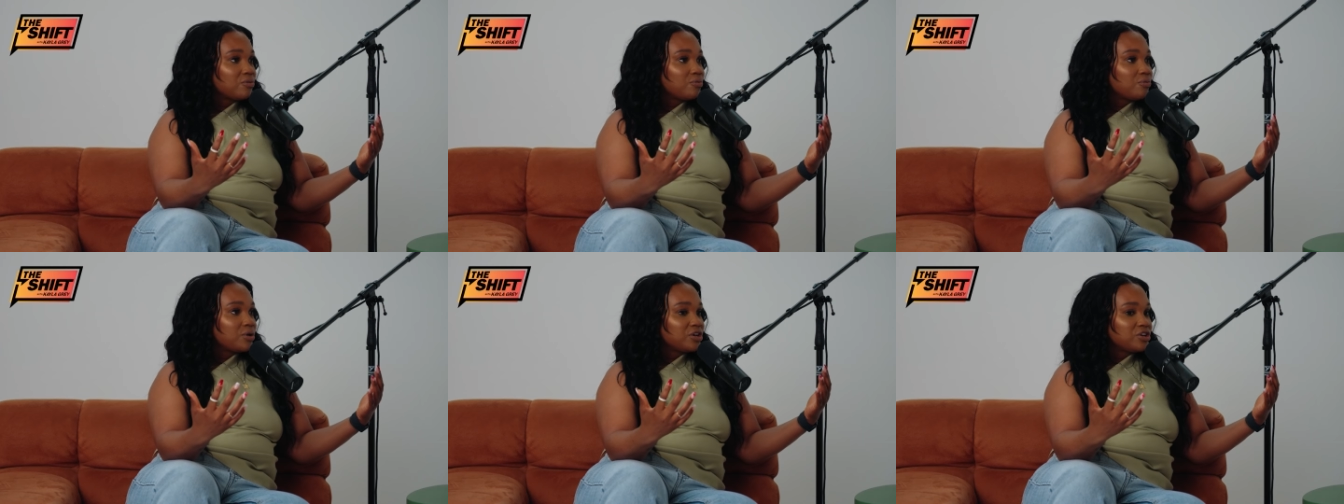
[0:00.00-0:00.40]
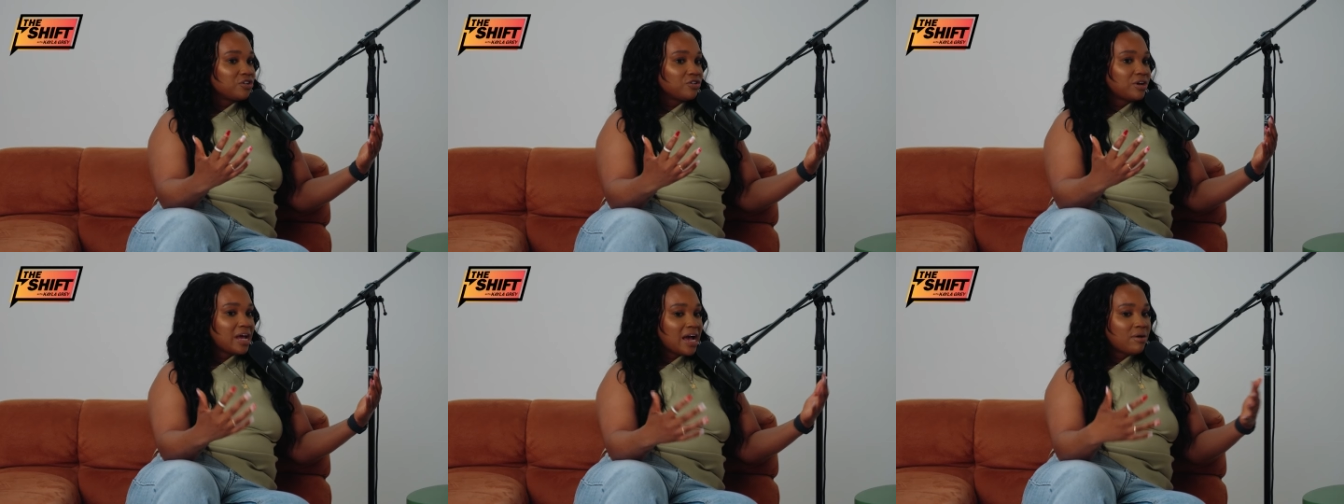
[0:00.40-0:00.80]
when
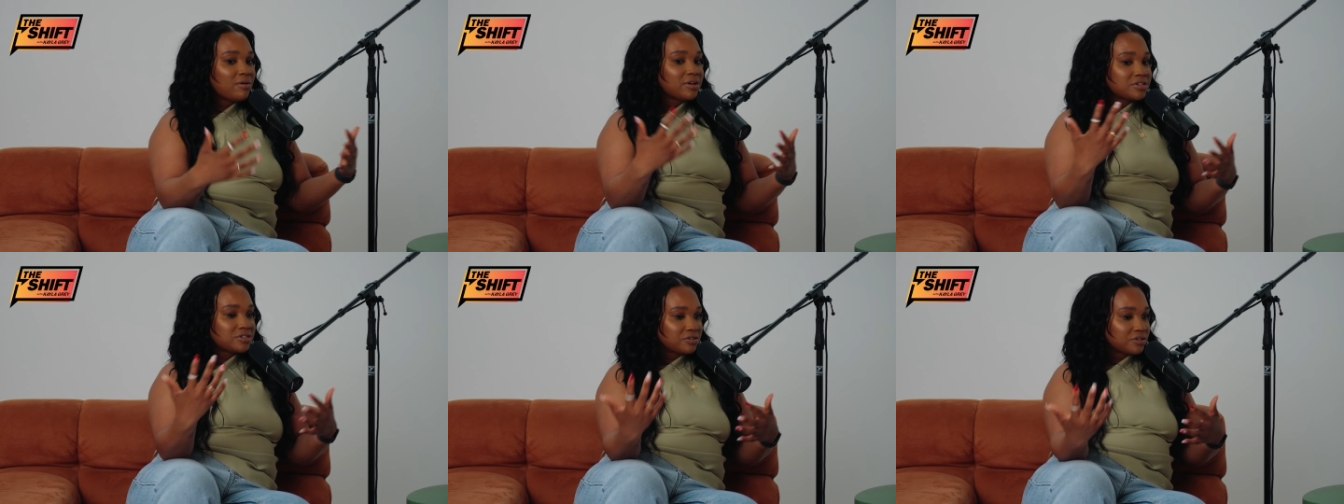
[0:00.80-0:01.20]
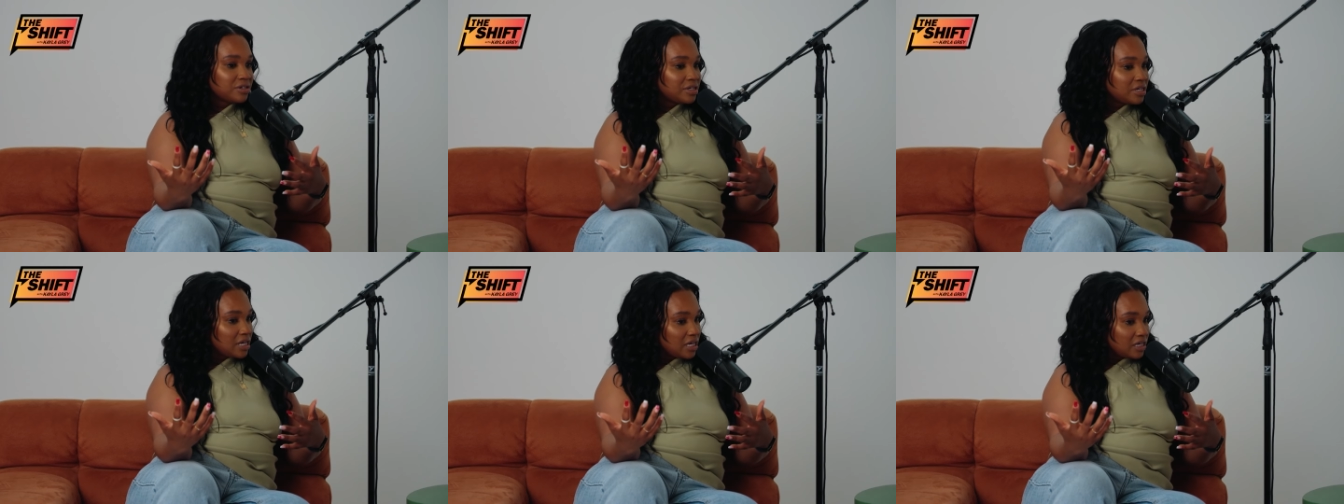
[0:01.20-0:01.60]
you're now at a
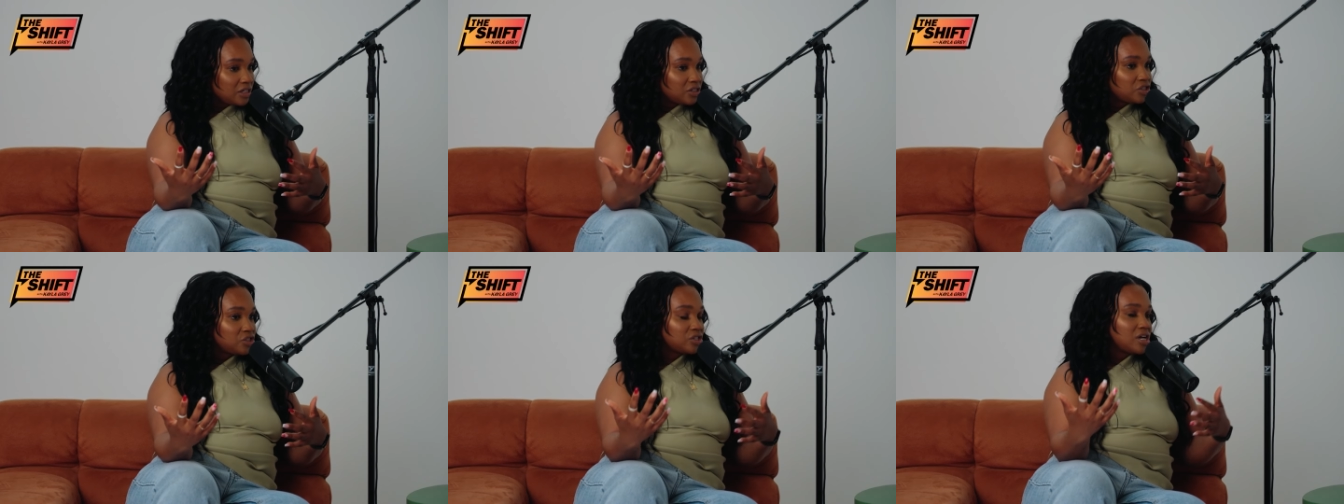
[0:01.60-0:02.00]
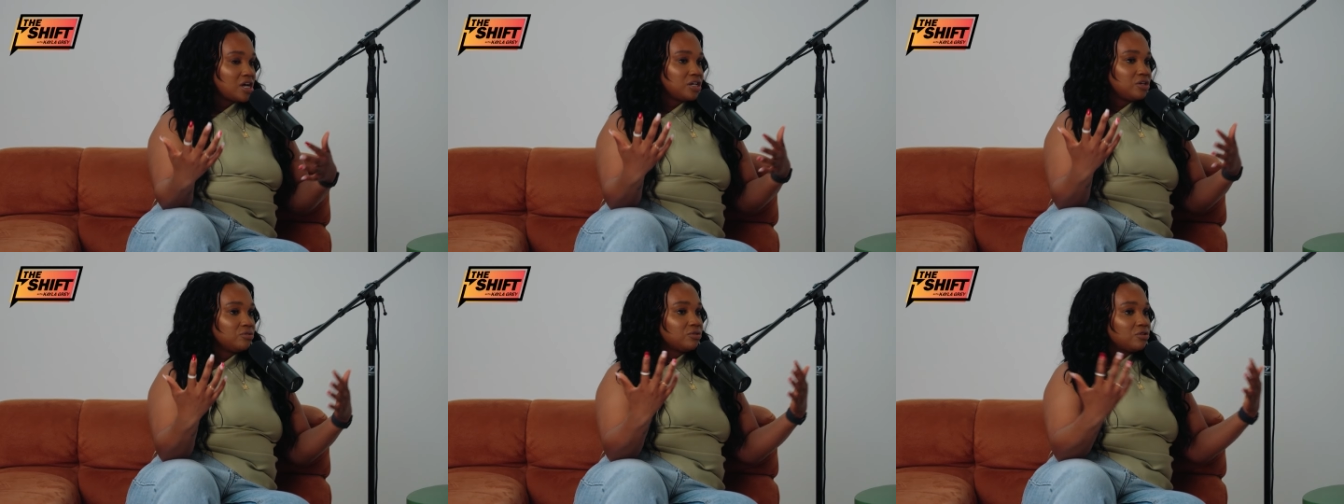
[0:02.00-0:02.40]
certain age
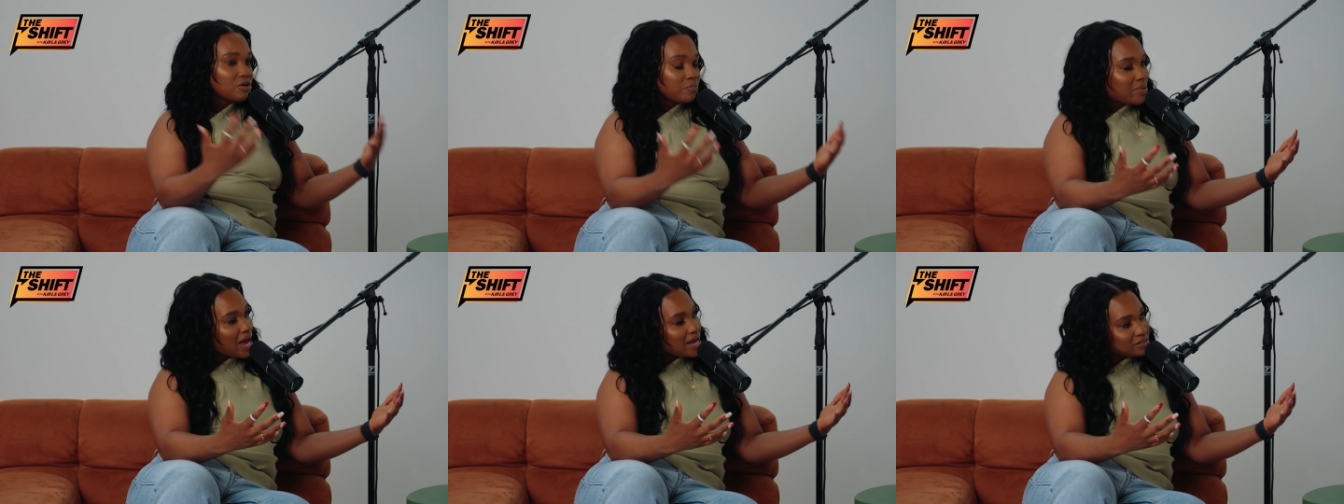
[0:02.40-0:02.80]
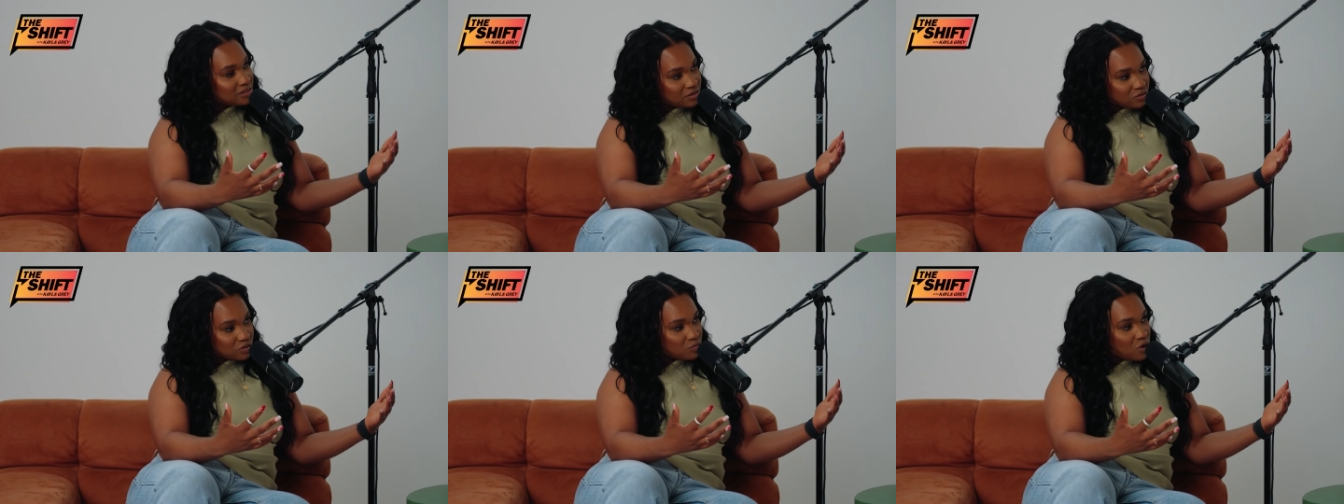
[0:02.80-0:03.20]
and you look back to
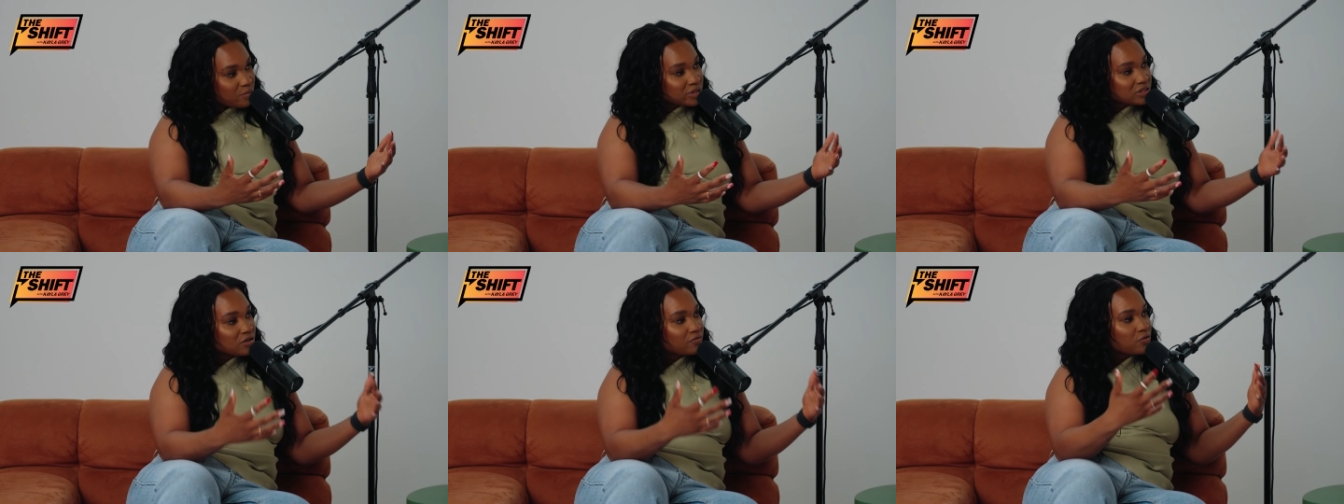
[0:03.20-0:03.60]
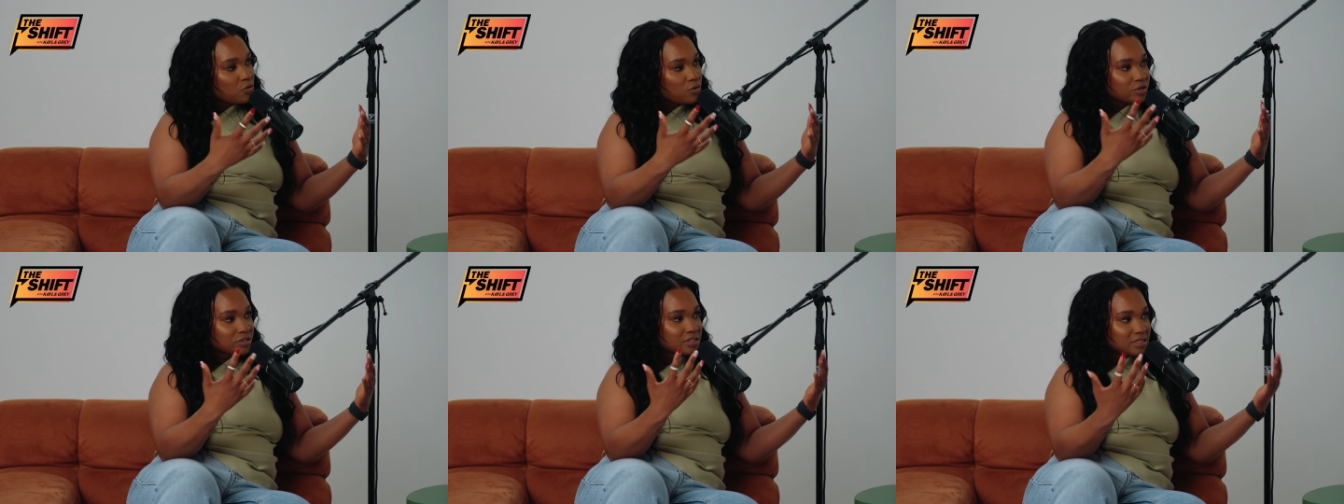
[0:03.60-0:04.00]
those moments, of
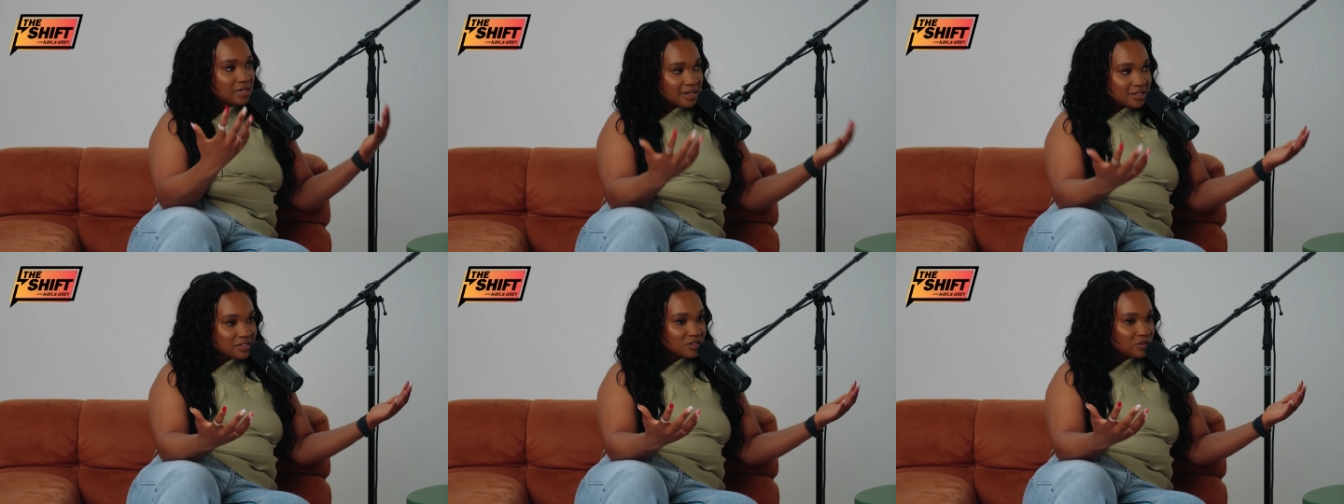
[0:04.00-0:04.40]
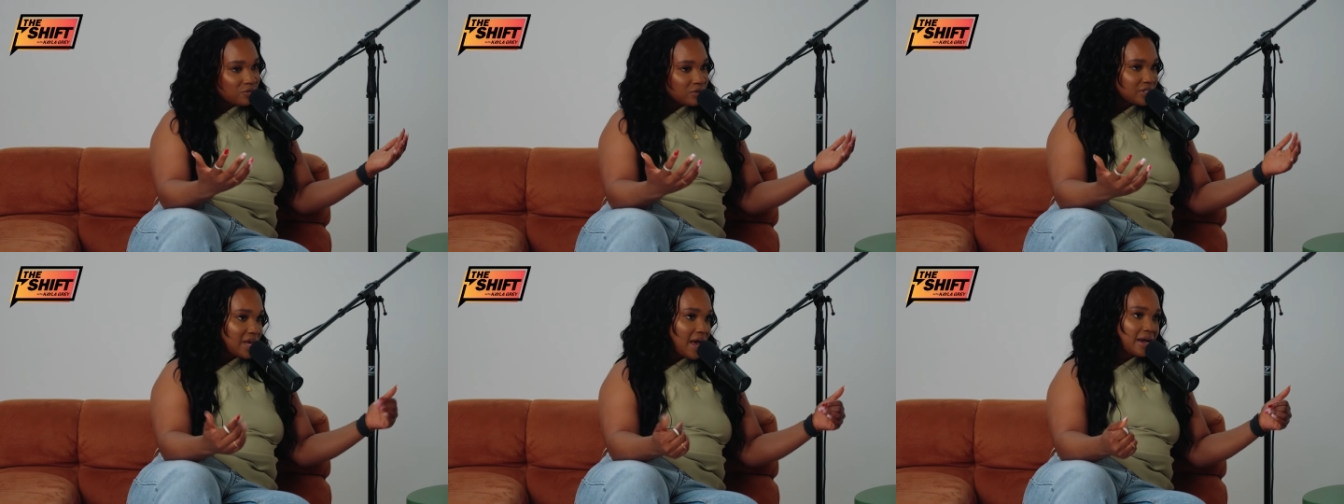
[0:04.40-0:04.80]
course, yes, there
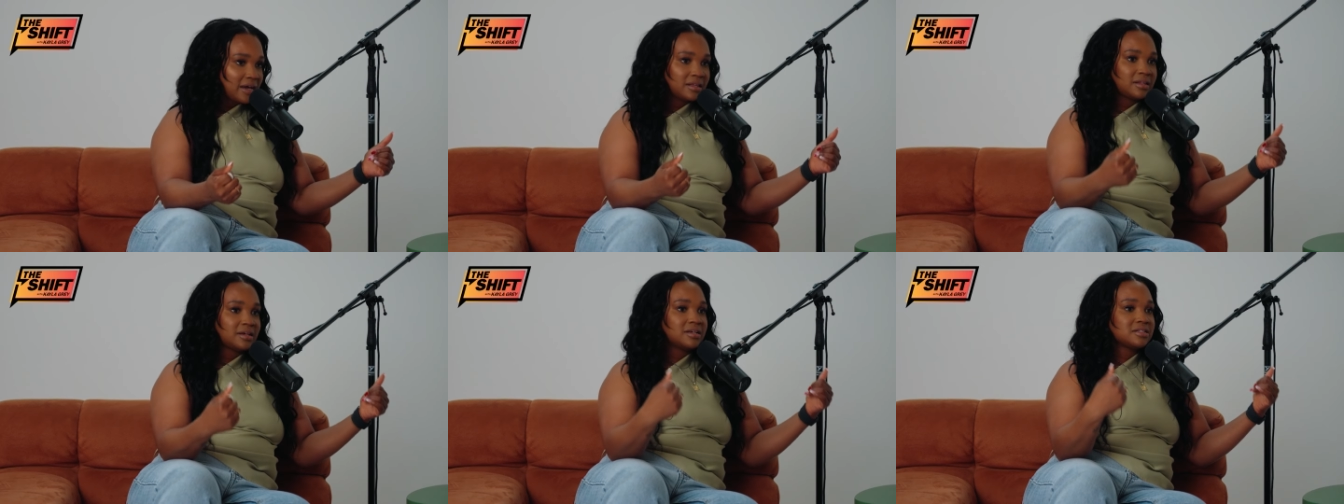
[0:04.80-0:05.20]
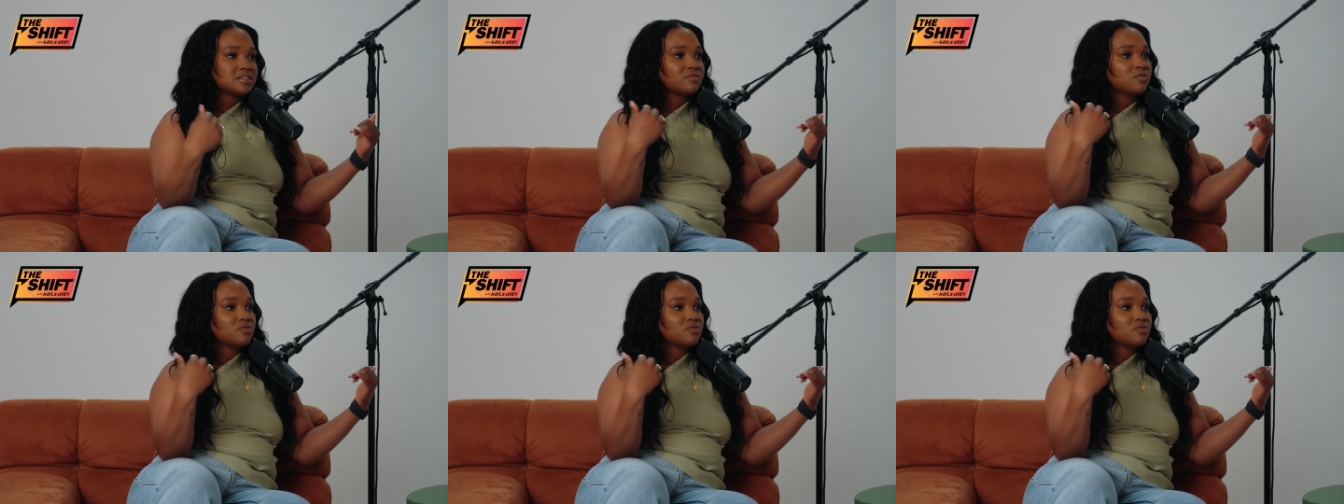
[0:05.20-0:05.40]
was accolades.